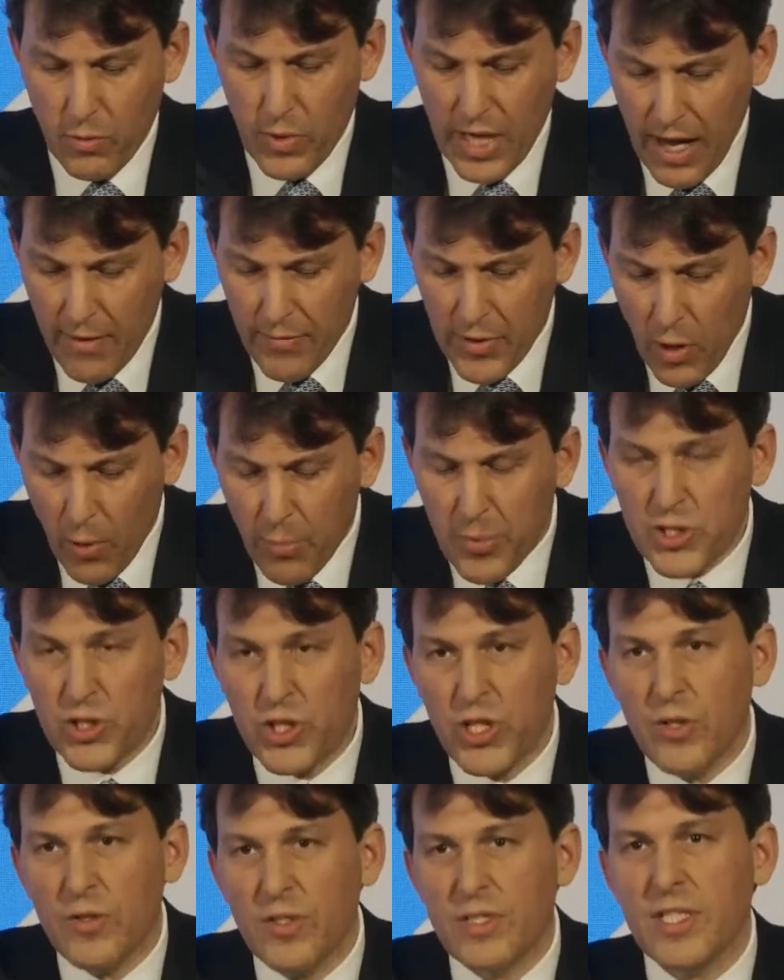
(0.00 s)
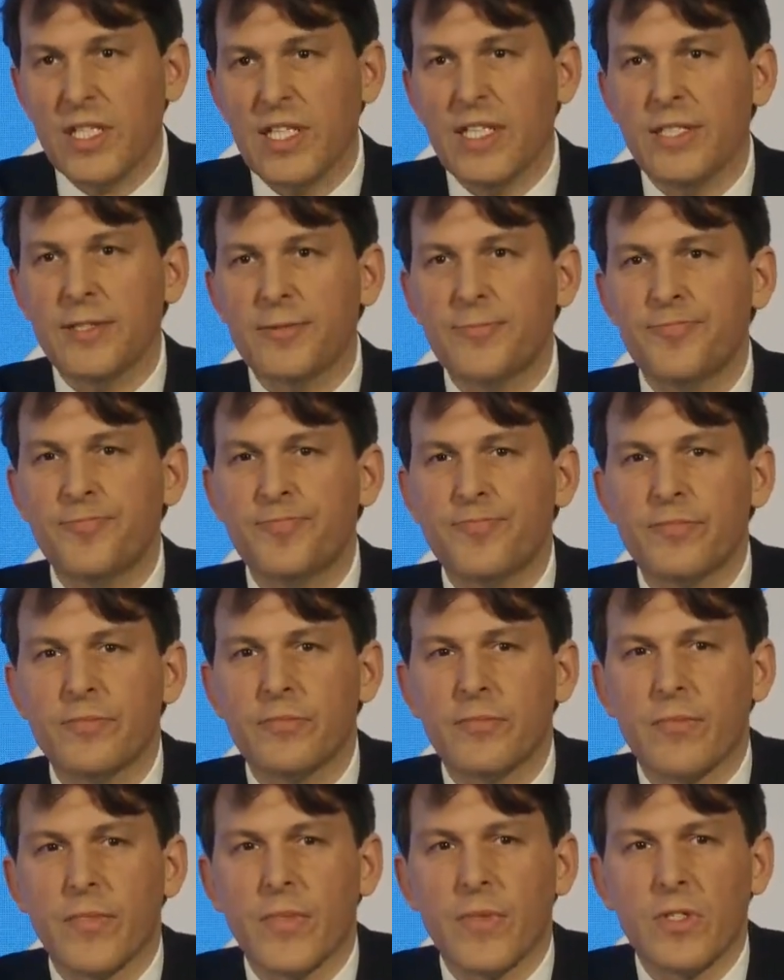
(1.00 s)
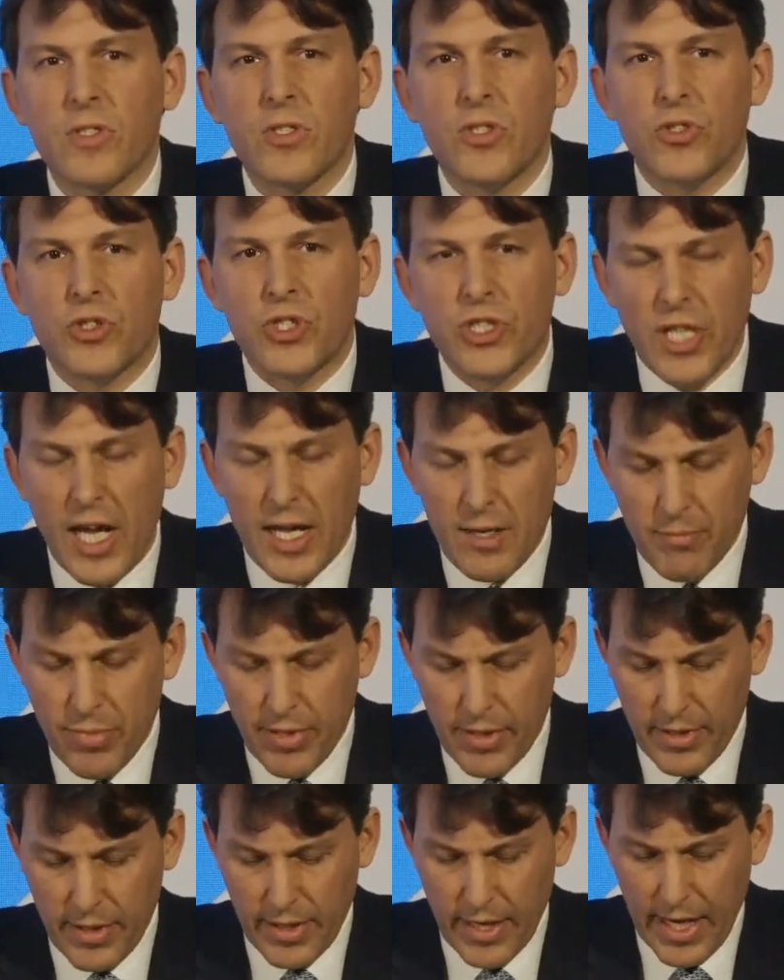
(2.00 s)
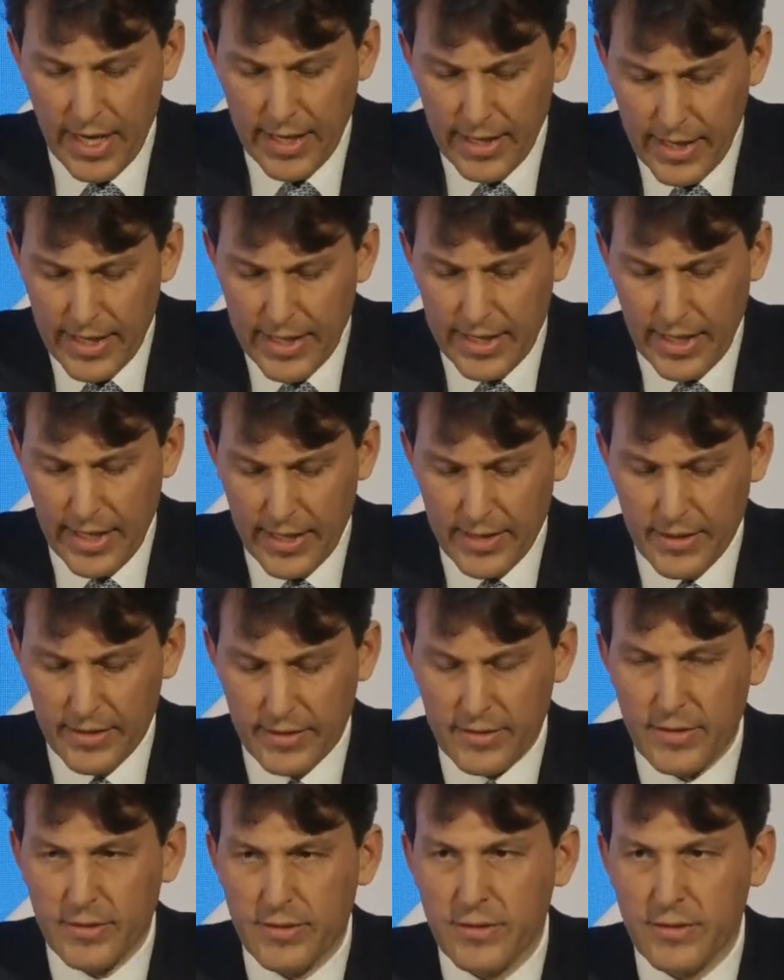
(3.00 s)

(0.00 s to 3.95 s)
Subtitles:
We have the opportunity to shape and lead it.